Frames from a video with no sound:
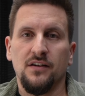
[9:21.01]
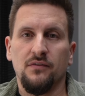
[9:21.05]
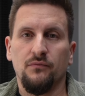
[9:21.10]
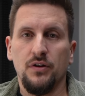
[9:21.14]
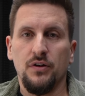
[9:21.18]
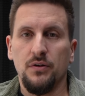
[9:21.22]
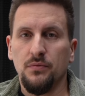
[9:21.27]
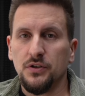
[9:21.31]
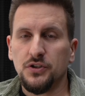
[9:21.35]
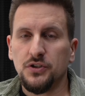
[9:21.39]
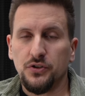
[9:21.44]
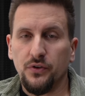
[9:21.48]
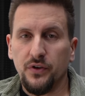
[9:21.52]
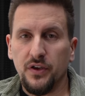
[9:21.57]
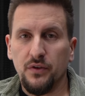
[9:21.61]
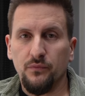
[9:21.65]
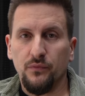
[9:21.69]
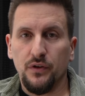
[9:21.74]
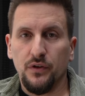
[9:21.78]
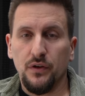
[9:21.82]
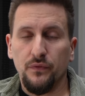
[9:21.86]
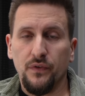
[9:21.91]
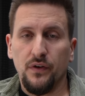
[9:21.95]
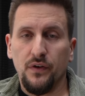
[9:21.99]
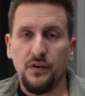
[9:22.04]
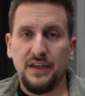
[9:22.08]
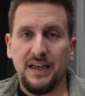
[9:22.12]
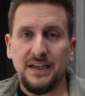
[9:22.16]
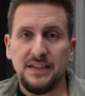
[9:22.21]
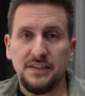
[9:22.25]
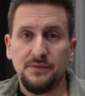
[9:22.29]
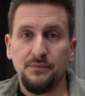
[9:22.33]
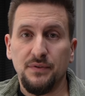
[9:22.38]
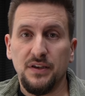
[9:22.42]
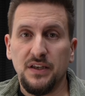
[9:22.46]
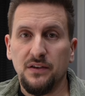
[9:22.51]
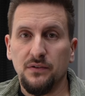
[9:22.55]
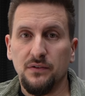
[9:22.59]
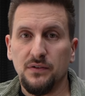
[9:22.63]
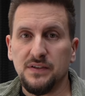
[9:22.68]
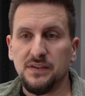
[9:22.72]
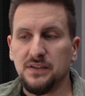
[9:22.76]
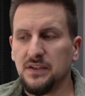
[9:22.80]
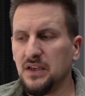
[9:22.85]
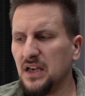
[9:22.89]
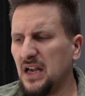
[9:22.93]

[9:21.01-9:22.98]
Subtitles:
We will show you in one of our next videos